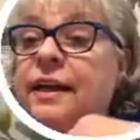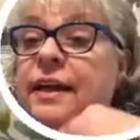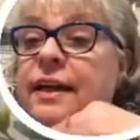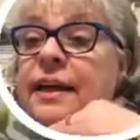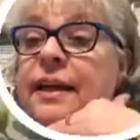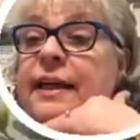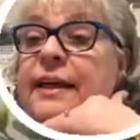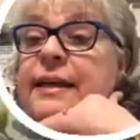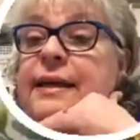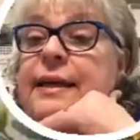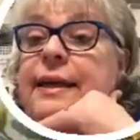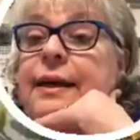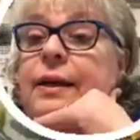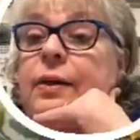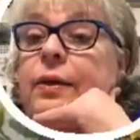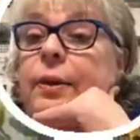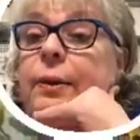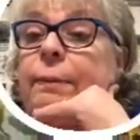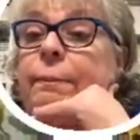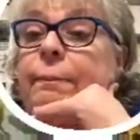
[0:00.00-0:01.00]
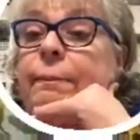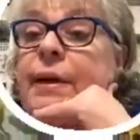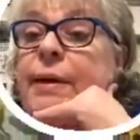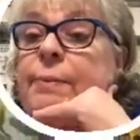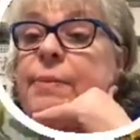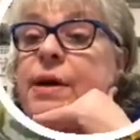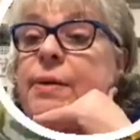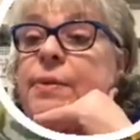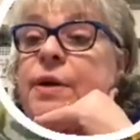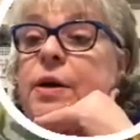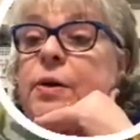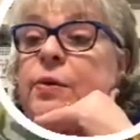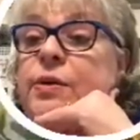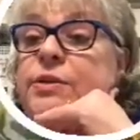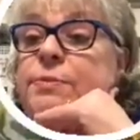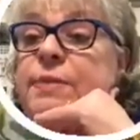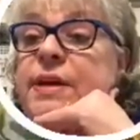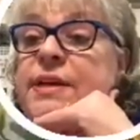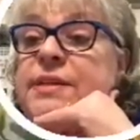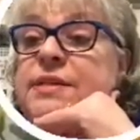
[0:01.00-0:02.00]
Lindell, my mama always made